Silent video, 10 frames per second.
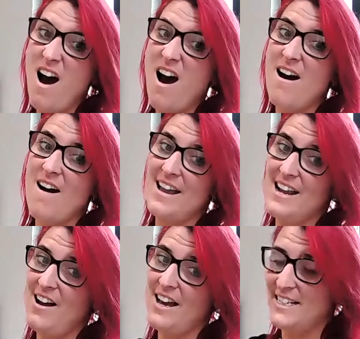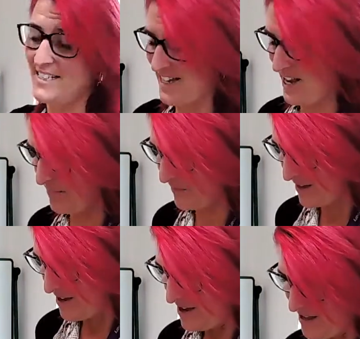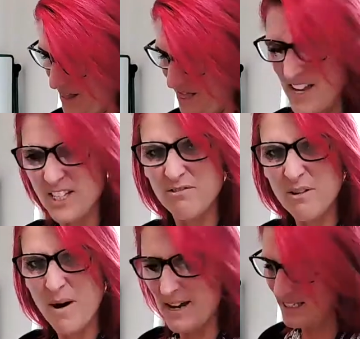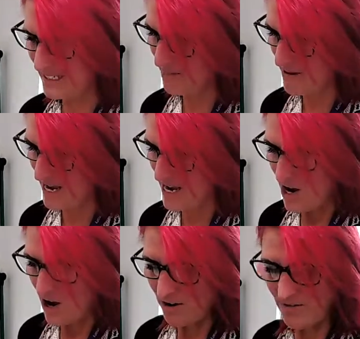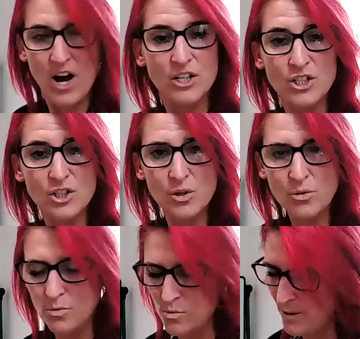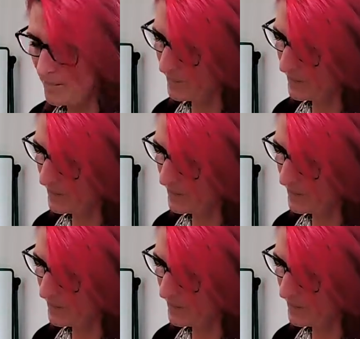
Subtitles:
I liked it. This reminded me of our school,